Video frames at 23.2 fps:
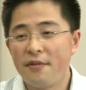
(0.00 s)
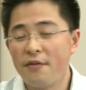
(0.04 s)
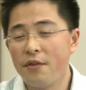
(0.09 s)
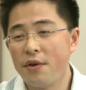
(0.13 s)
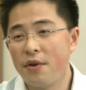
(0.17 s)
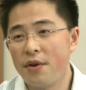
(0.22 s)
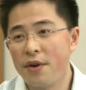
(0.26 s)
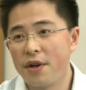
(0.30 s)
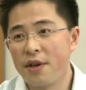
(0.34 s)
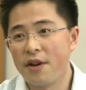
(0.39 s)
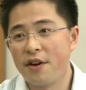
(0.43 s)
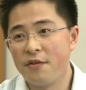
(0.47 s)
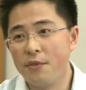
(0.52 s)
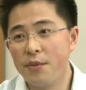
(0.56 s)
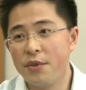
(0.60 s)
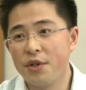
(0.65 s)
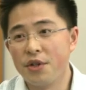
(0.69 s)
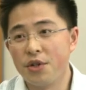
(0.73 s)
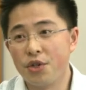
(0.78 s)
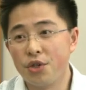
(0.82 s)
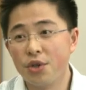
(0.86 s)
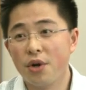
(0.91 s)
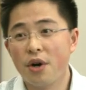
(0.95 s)
for a
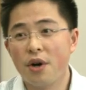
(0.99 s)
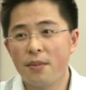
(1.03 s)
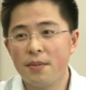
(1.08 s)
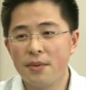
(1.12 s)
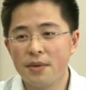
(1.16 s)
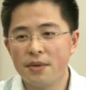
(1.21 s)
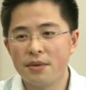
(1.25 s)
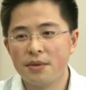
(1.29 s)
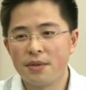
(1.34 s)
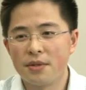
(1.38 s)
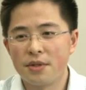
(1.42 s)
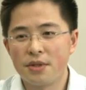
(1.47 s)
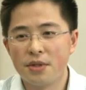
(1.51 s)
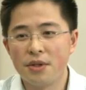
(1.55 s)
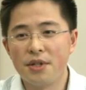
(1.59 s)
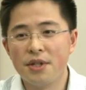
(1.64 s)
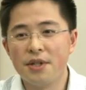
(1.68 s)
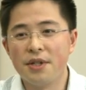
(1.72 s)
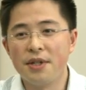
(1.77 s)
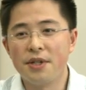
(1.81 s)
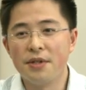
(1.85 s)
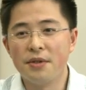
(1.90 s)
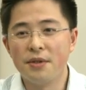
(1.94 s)
government job,
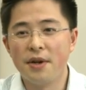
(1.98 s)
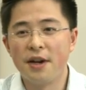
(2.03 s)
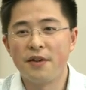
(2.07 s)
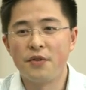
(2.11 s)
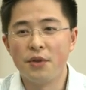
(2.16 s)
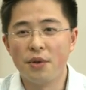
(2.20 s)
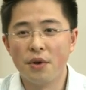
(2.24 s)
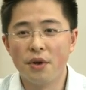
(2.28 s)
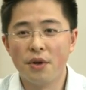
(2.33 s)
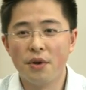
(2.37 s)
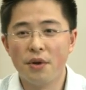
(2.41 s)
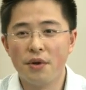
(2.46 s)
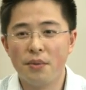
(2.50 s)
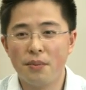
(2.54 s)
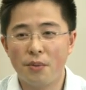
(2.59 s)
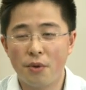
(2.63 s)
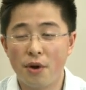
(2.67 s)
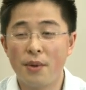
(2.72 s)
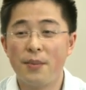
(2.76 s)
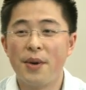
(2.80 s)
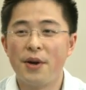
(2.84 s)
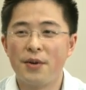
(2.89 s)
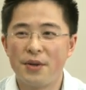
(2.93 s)
certainly you have to learn
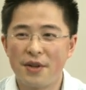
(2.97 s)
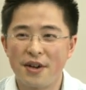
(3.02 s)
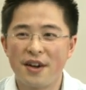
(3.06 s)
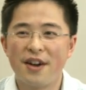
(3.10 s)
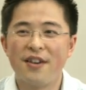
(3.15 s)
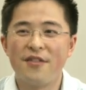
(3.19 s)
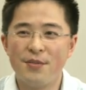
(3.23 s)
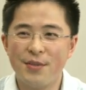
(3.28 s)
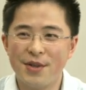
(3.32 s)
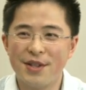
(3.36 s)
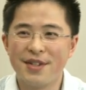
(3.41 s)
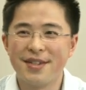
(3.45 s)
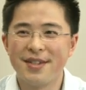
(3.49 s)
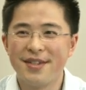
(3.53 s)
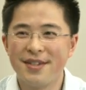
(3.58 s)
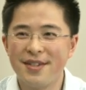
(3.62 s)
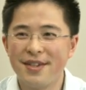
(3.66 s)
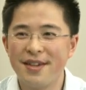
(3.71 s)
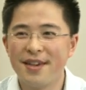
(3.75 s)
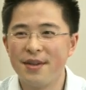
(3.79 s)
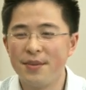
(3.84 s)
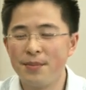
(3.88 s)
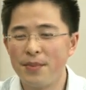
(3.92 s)
more about the government
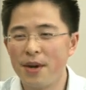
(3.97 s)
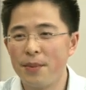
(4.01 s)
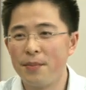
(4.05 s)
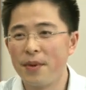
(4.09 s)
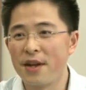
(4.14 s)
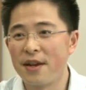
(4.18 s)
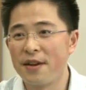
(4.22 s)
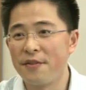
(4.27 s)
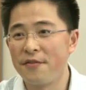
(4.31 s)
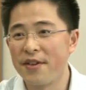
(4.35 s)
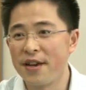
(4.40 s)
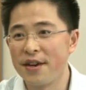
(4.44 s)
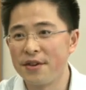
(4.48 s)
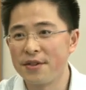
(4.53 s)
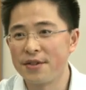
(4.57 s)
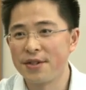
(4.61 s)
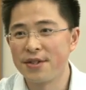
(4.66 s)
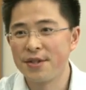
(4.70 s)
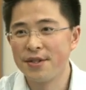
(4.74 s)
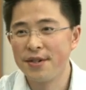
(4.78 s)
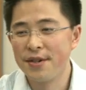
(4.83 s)
and public affairs.